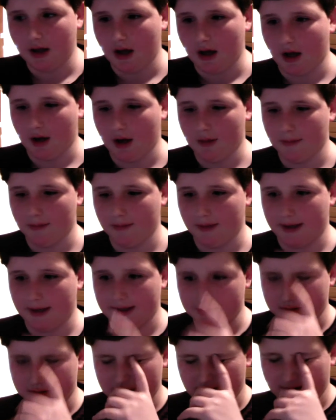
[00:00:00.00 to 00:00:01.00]
Um, and
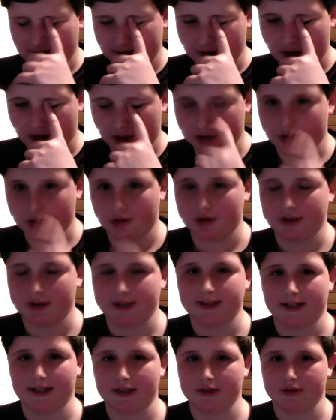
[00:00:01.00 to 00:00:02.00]
it, it's hard to
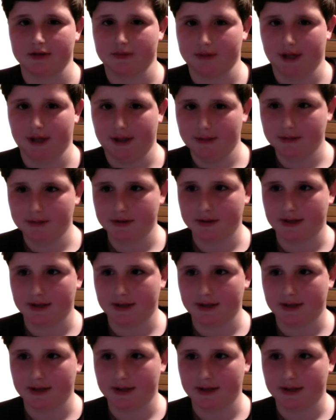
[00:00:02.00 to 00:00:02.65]
understand sometimes.